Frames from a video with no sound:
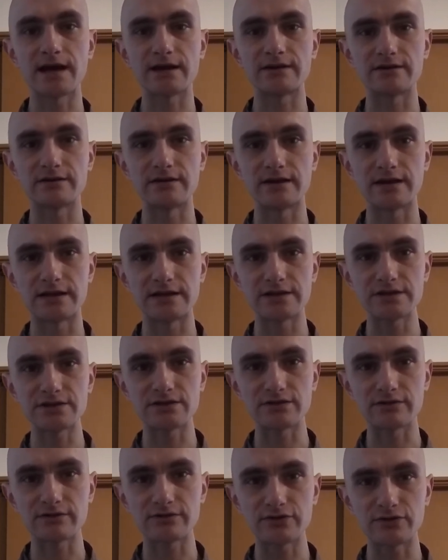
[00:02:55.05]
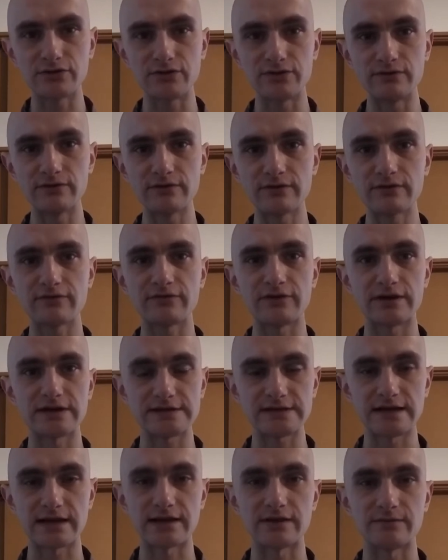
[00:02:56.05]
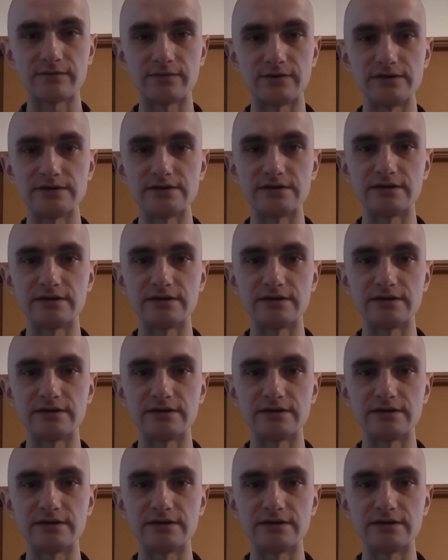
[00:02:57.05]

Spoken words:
an additional 2 for the second person.